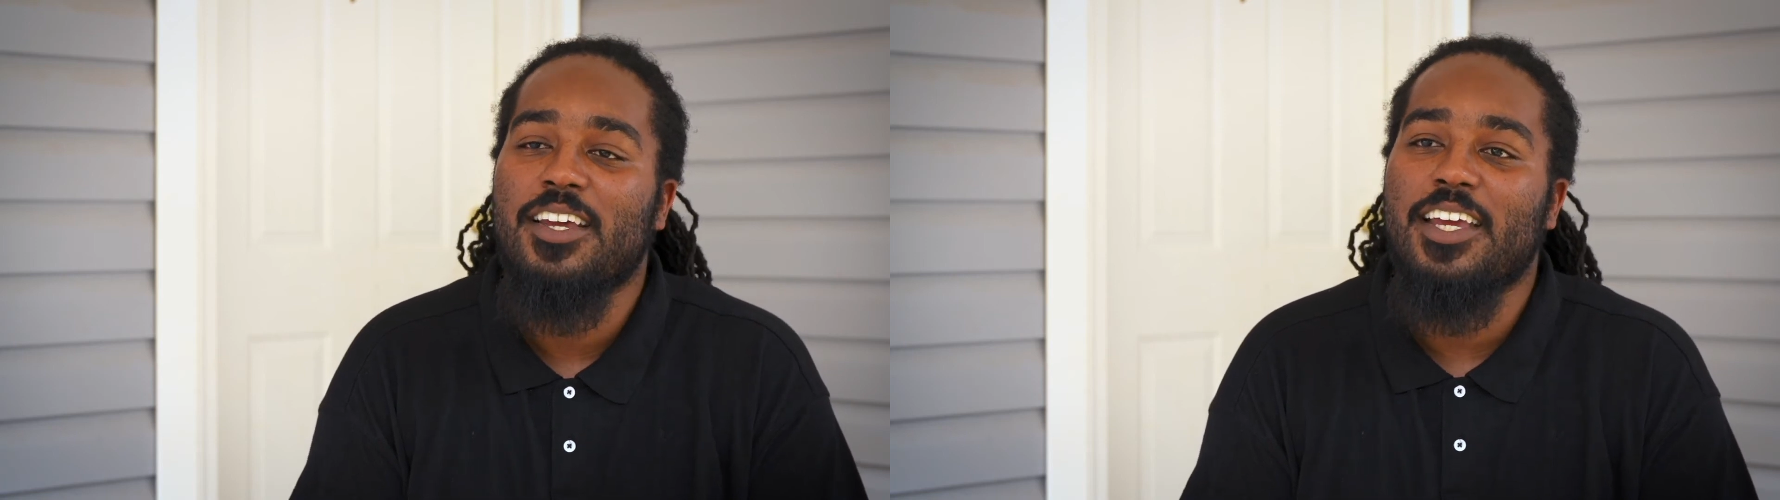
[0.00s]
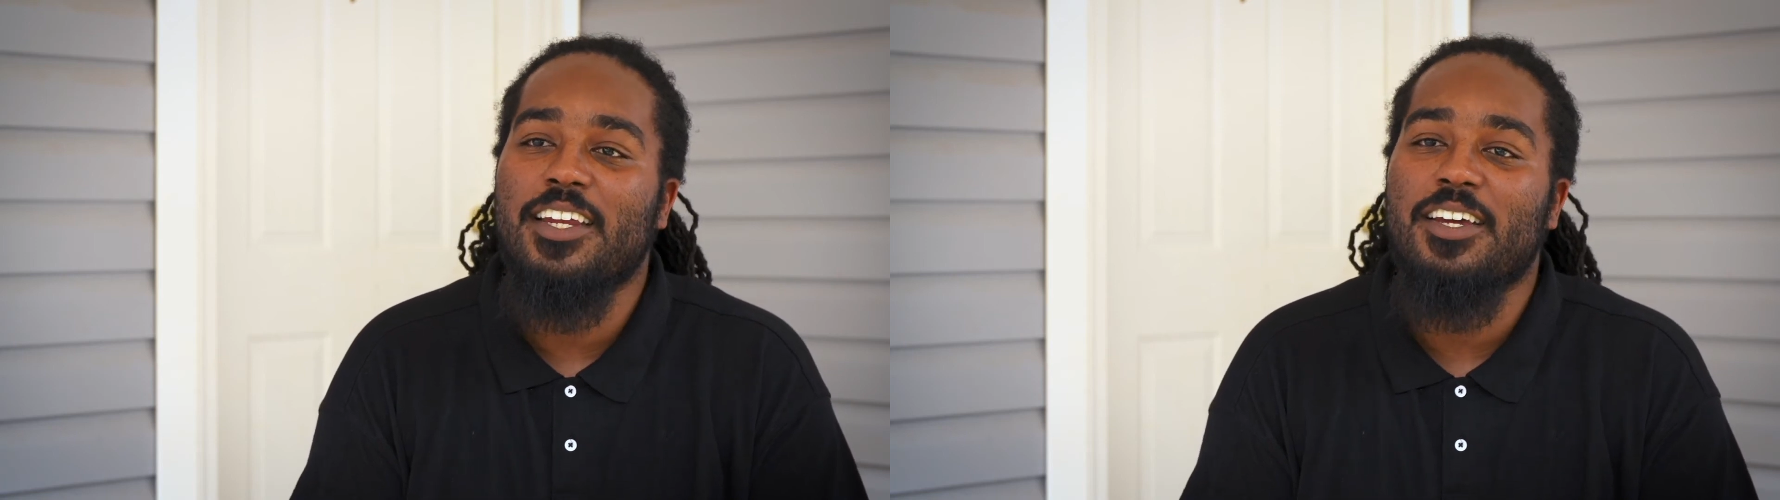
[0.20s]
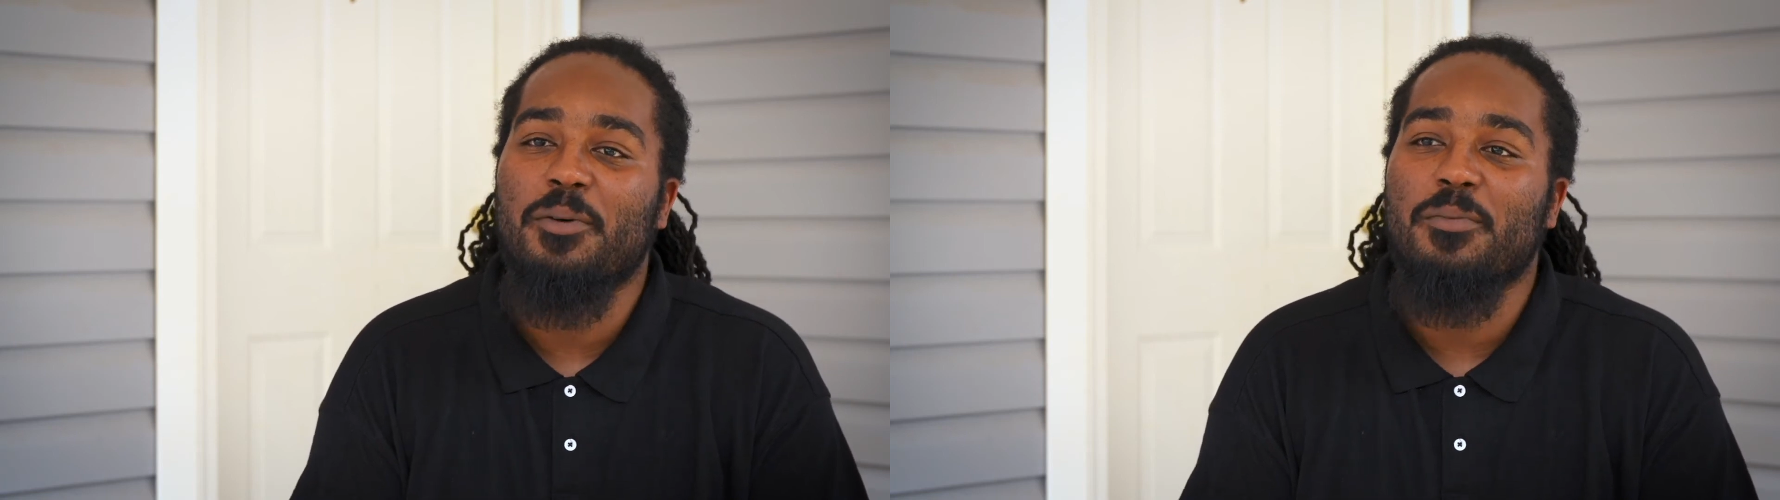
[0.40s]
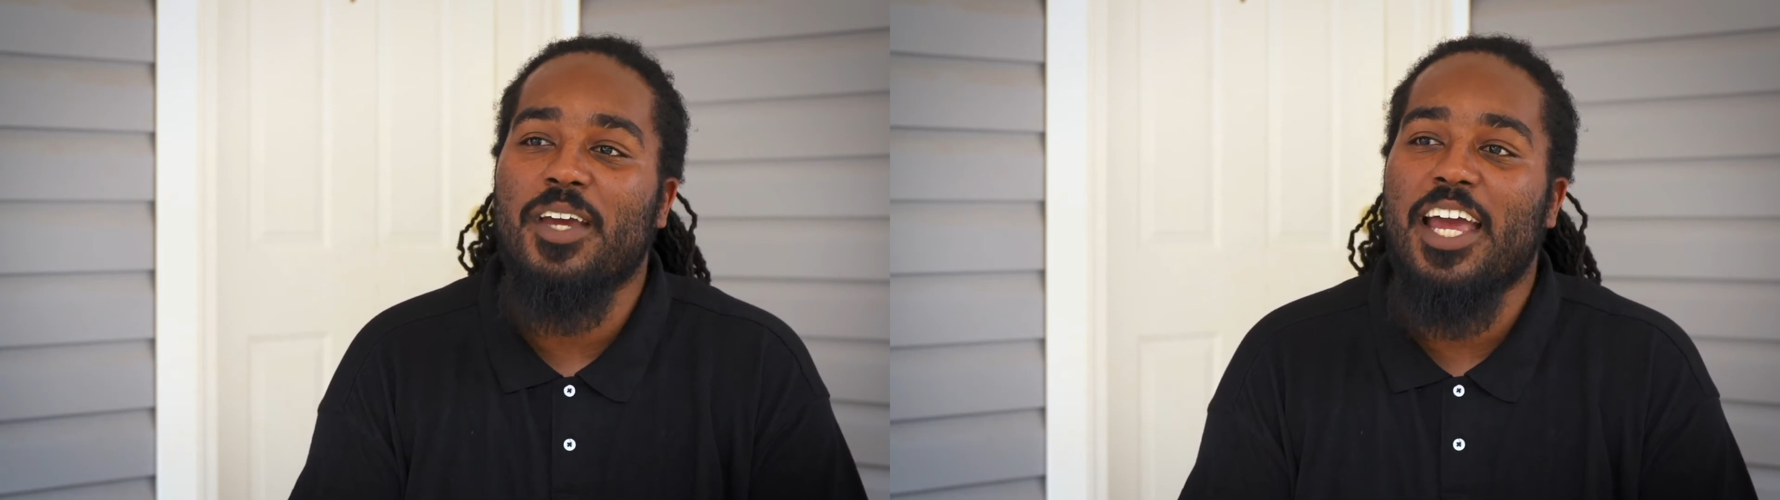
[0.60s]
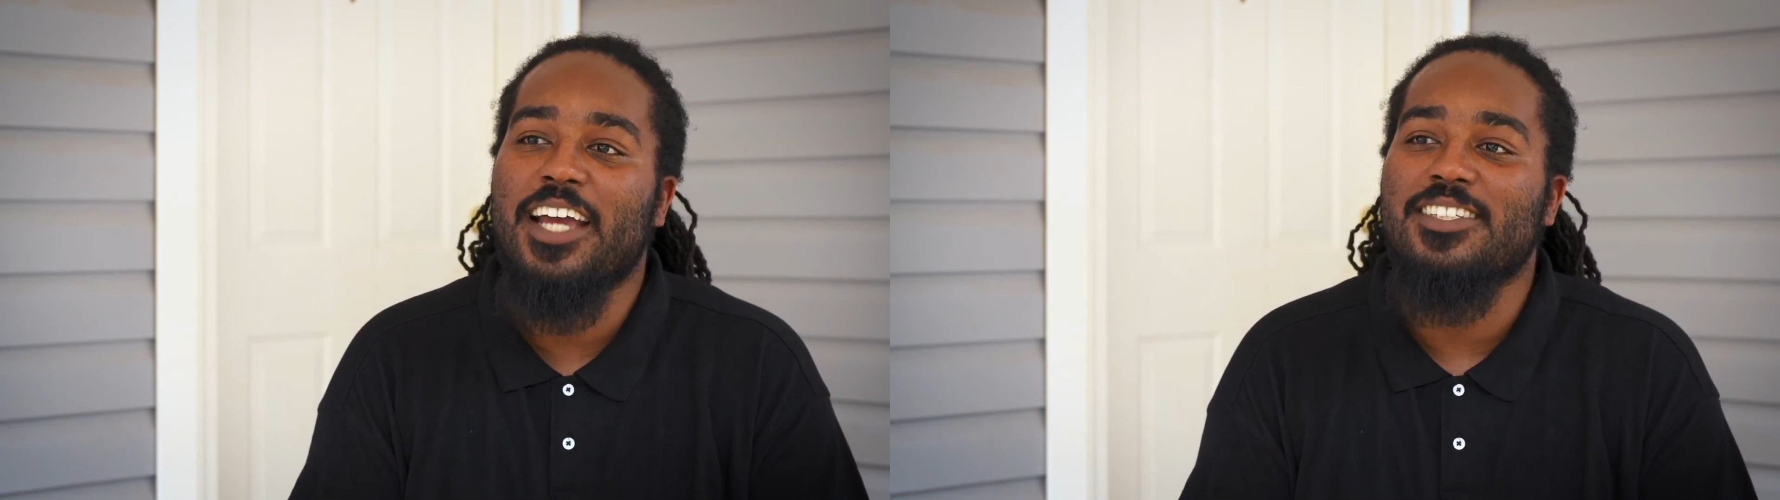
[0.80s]
and I'm
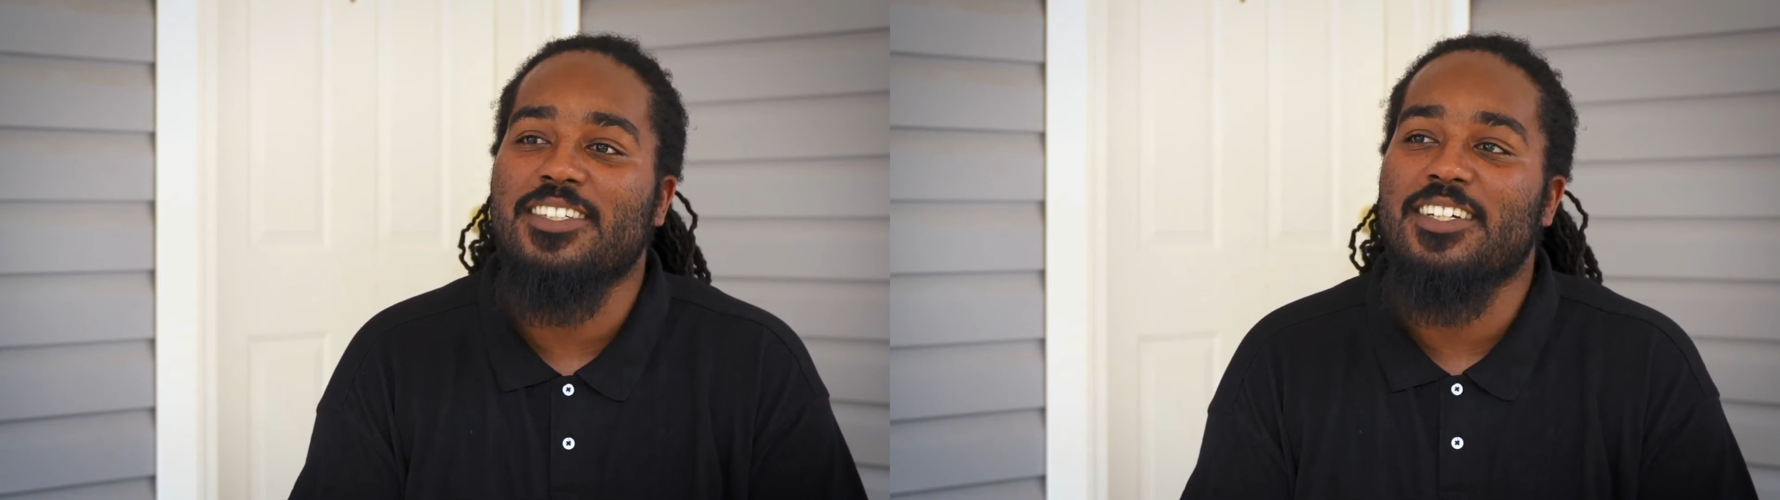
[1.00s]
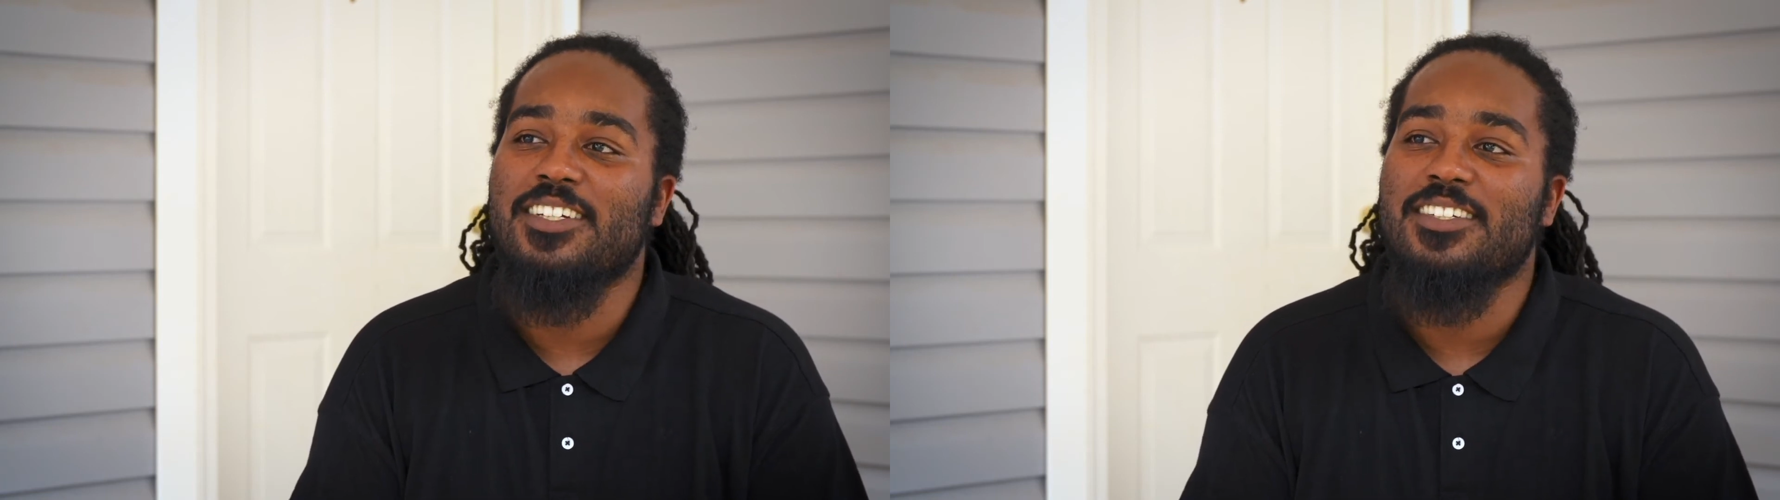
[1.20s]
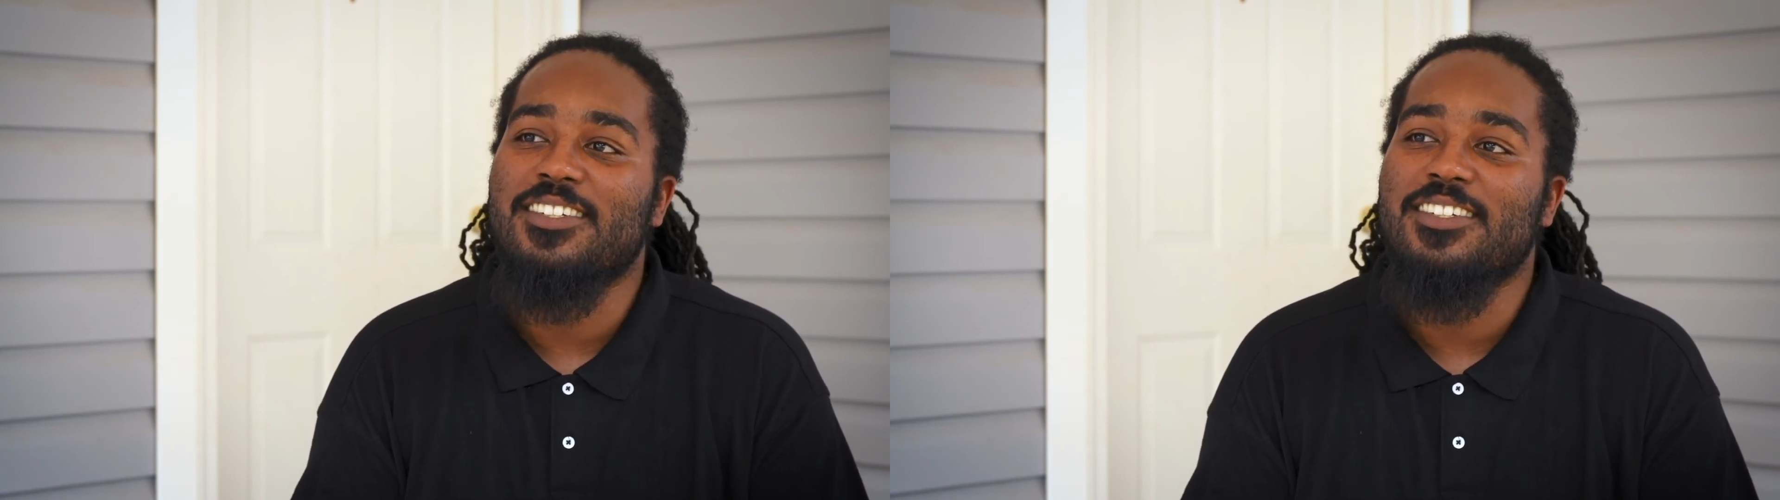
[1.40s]
actually